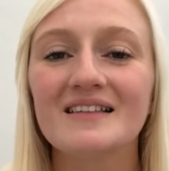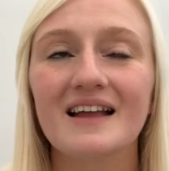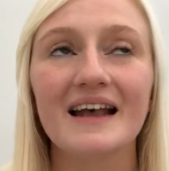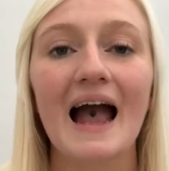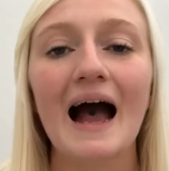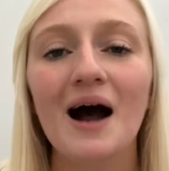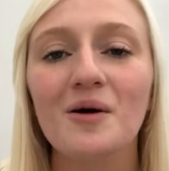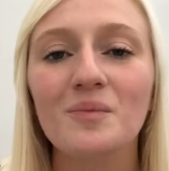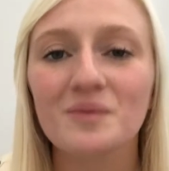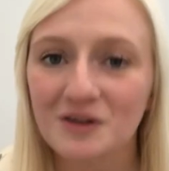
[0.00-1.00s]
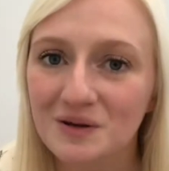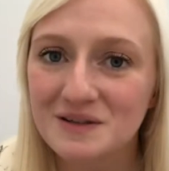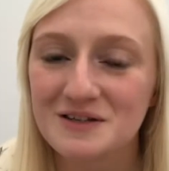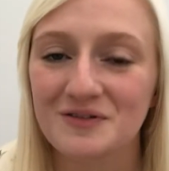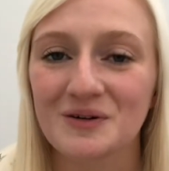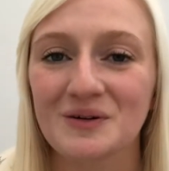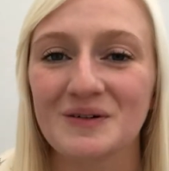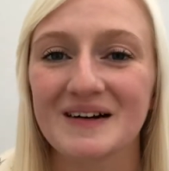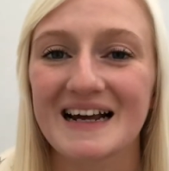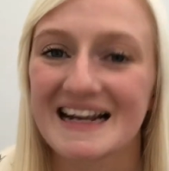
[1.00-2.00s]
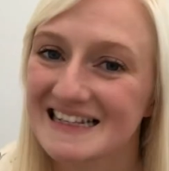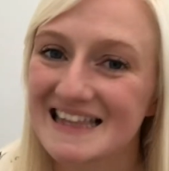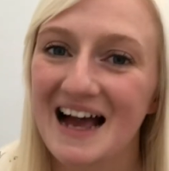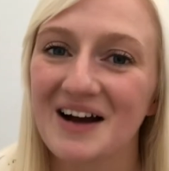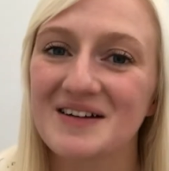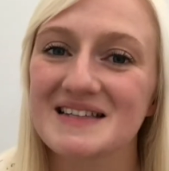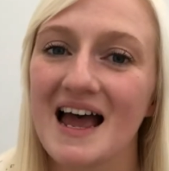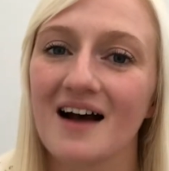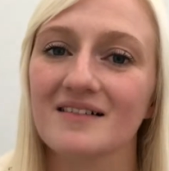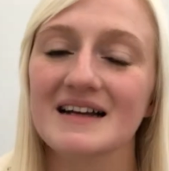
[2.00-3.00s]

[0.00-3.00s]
Like, how beautiful is that hotel?